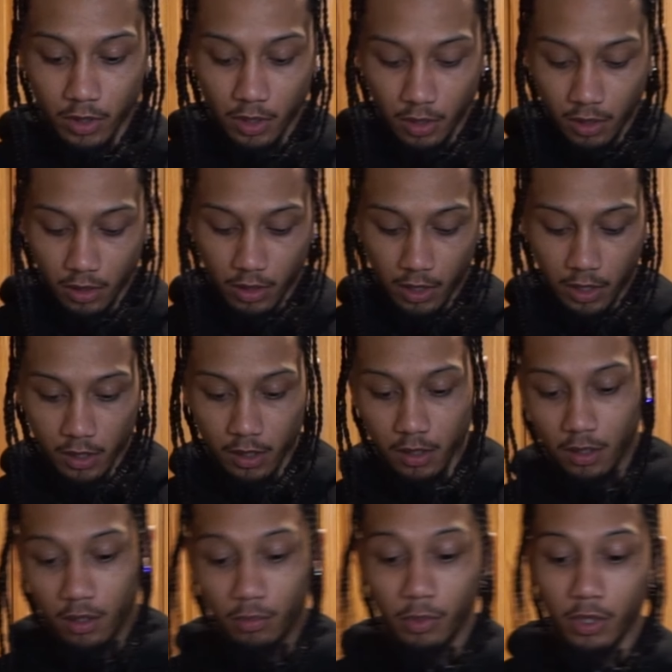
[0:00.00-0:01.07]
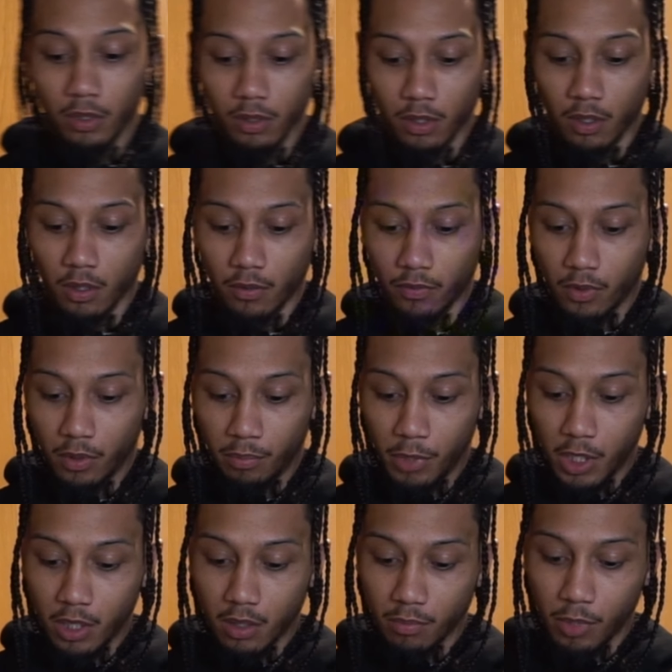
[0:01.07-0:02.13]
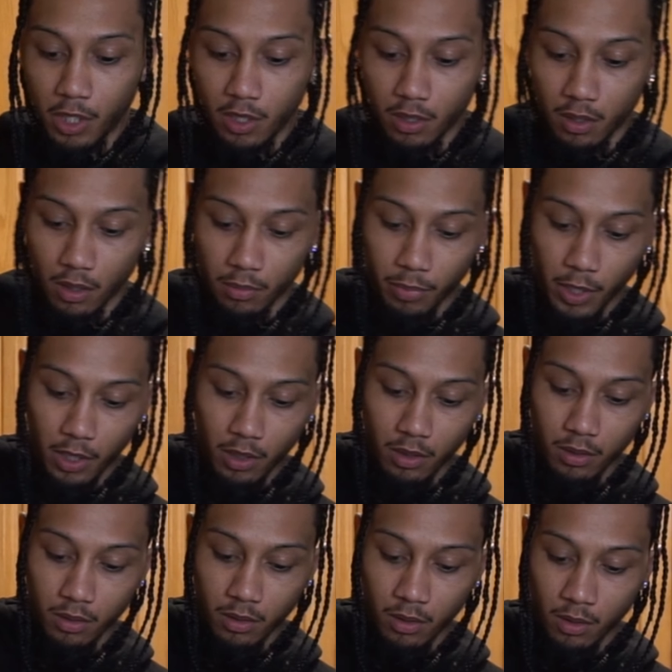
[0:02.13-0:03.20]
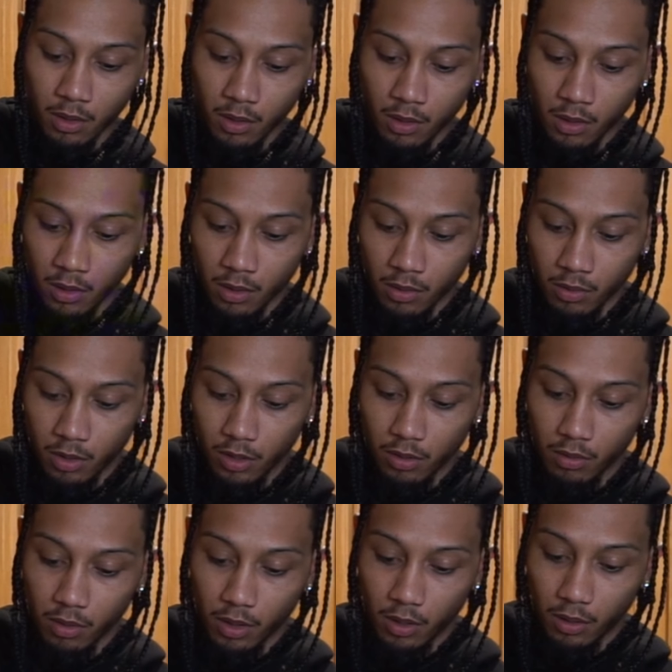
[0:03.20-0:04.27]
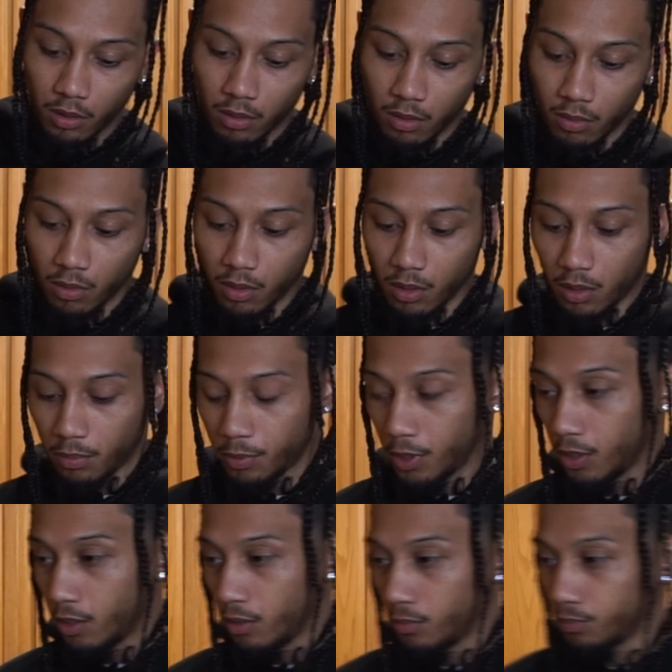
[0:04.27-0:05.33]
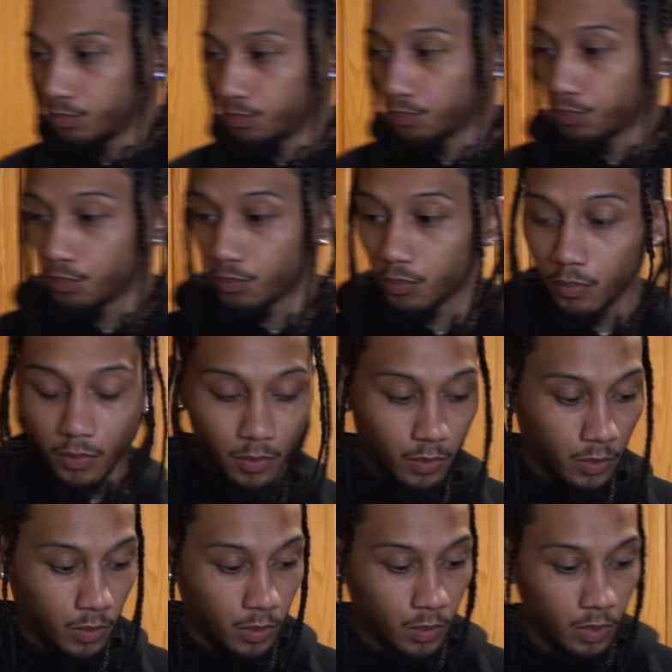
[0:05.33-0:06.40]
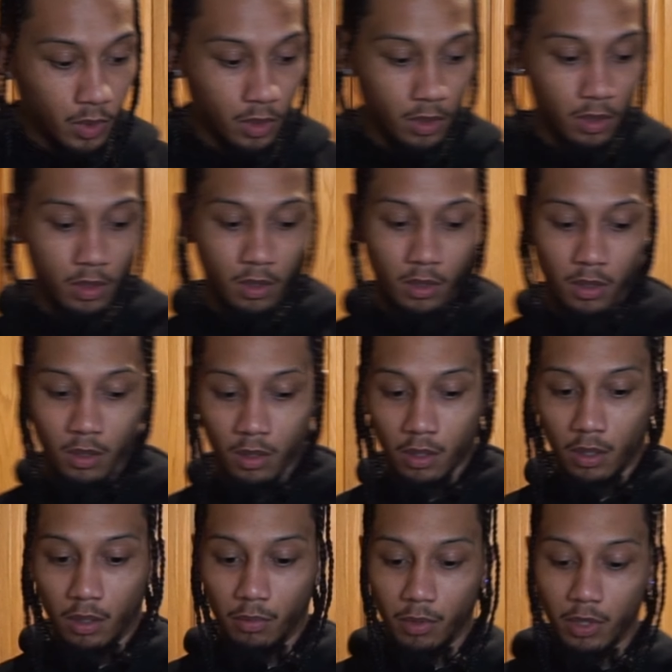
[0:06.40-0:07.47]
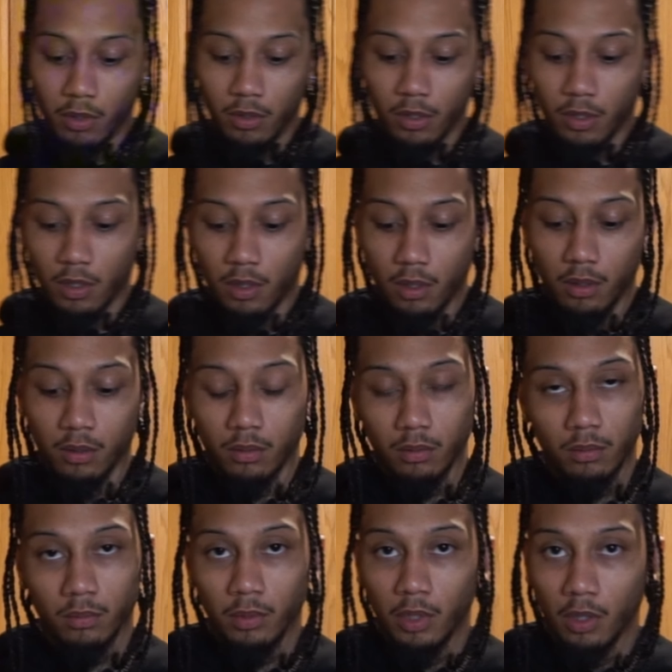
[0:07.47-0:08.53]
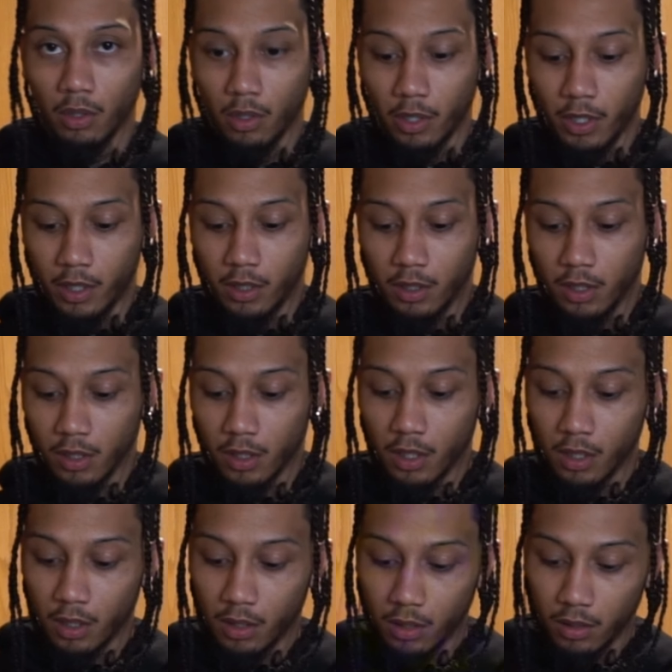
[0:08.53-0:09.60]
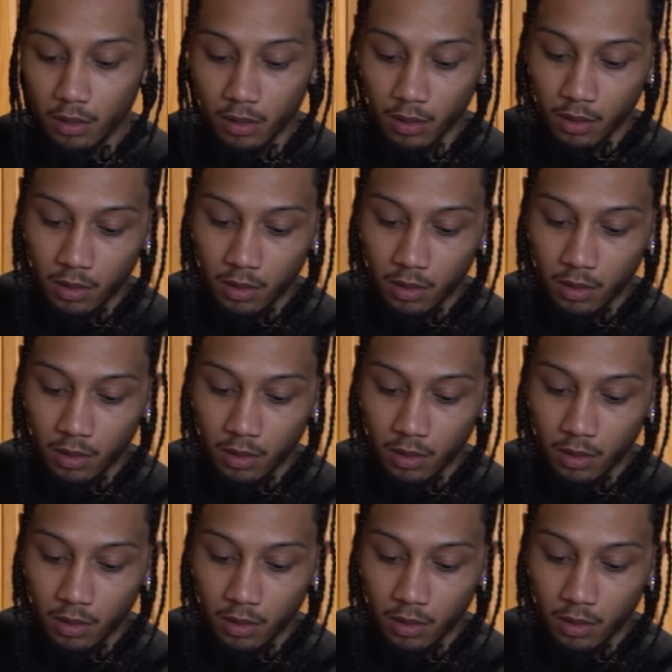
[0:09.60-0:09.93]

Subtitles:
thing, like I said, we're gonna start off on a medium heat in our pan. Just gonna get a little oil up in there. And then we're gonna go ahead and just get these